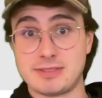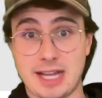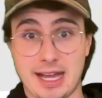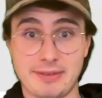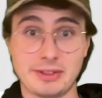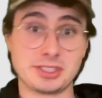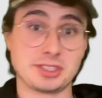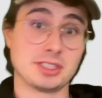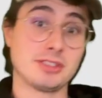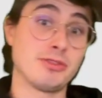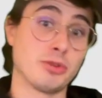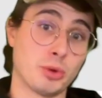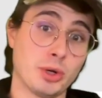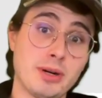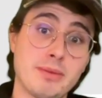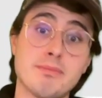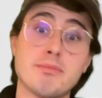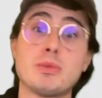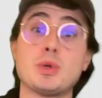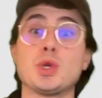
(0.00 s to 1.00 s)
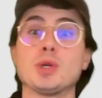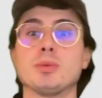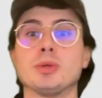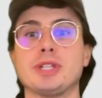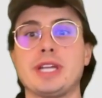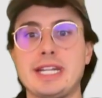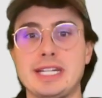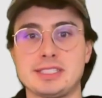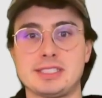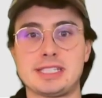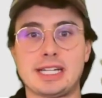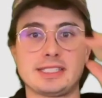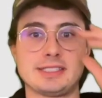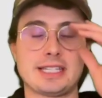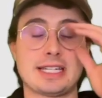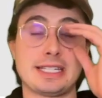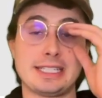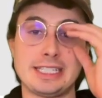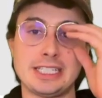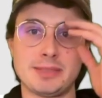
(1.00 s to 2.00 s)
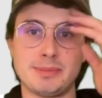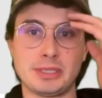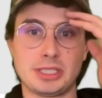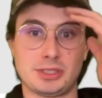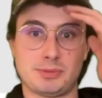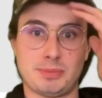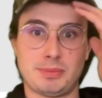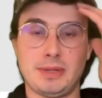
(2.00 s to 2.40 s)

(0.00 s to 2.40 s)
obviously, for mutable data sets that need to be